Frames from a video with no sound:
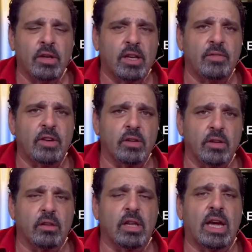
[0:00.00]
give you a
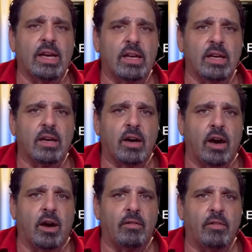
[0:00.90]
little idea
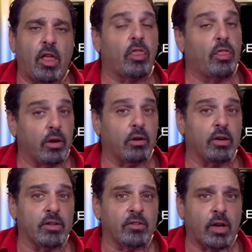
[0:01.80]
of their
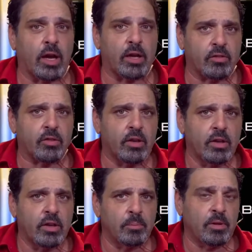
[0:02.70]
insights
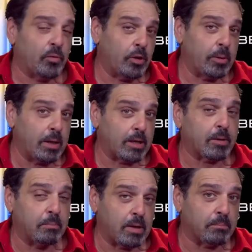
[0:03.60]
before you make a
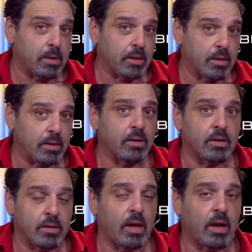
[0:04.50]
commitment
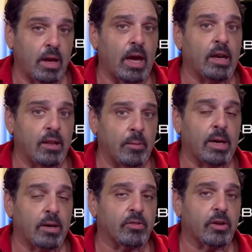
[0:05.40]
to any of the
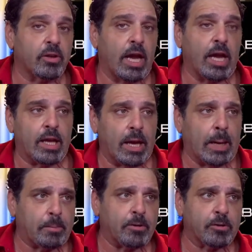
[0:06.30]
BettorCenter
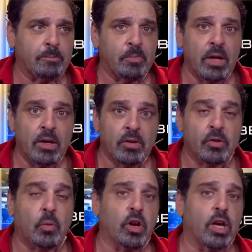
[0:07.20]
handicappers.
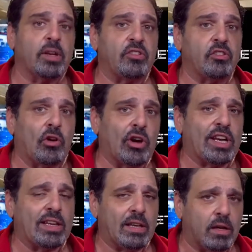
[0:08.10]
So we're going to be
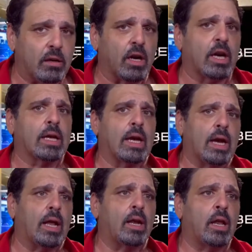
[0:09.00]
joined here
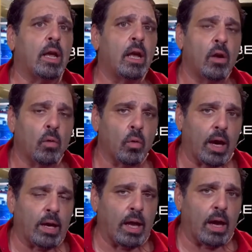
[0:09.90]
again
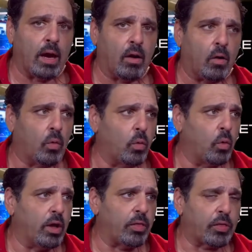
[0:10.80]
right now
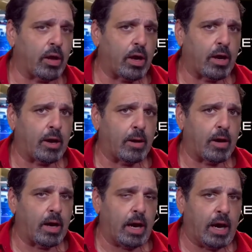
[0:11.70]
with
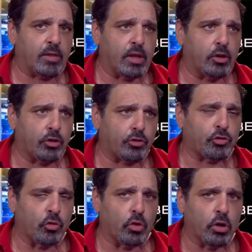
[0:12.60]
uh, Anthony
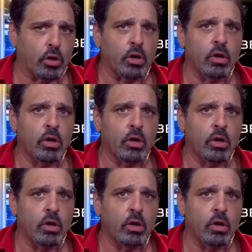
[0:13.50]
Nassor,